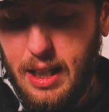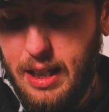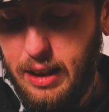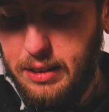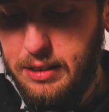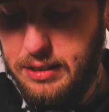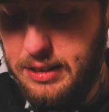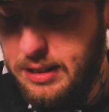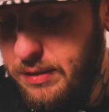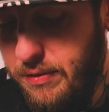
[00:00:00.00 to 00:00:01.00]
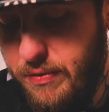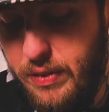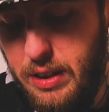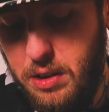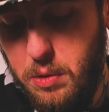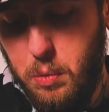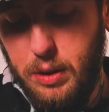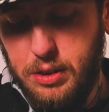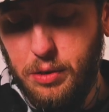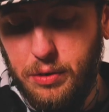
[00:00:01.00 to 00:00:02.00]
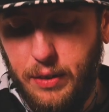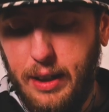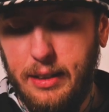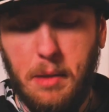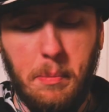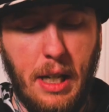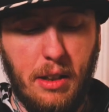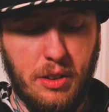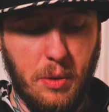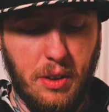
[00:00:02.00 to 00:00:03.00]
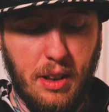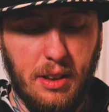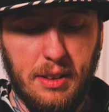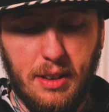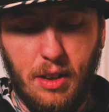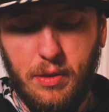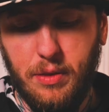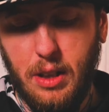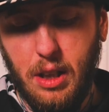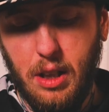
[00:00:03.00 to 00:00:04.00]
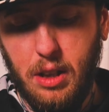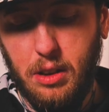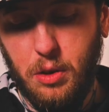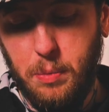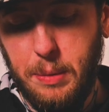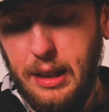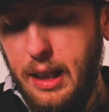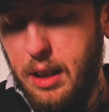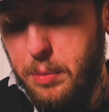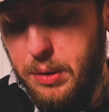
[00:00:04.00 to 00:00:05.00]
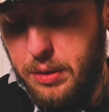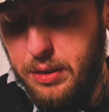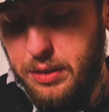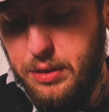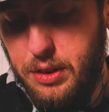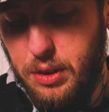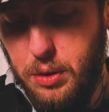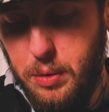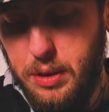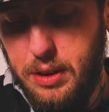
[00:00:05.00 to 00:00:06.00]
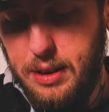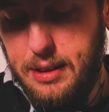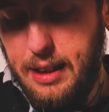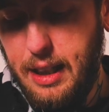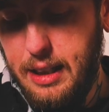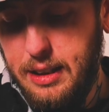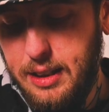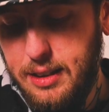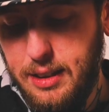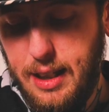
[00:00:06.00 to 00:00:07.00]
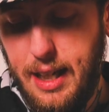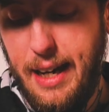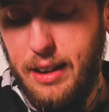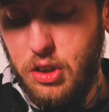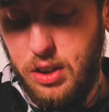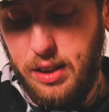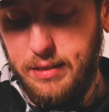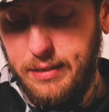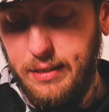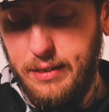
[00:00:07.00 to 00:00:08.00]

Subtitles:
And once you find that balance within the self, you'll be able to take action.